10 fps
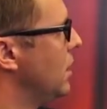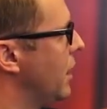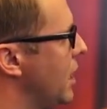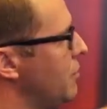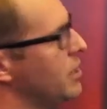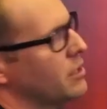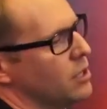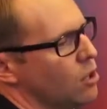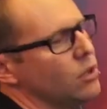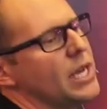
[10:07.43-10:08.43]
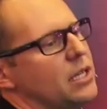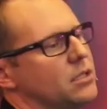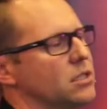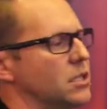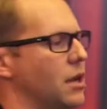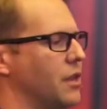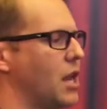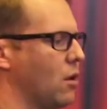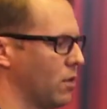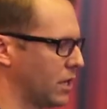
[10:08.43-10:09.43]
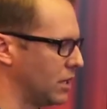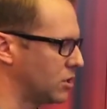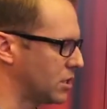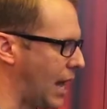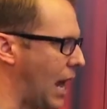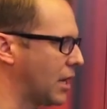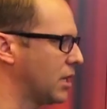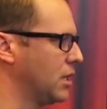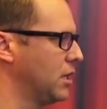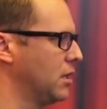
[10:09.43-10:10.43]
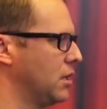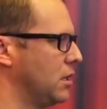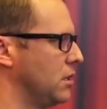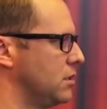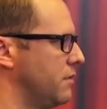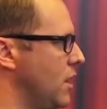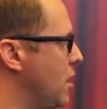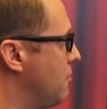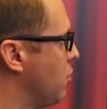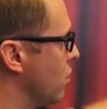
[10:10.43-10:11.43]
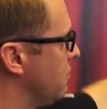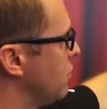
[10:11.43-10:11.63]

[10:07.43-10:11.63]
Enabling the low latency on the networking stack is a very important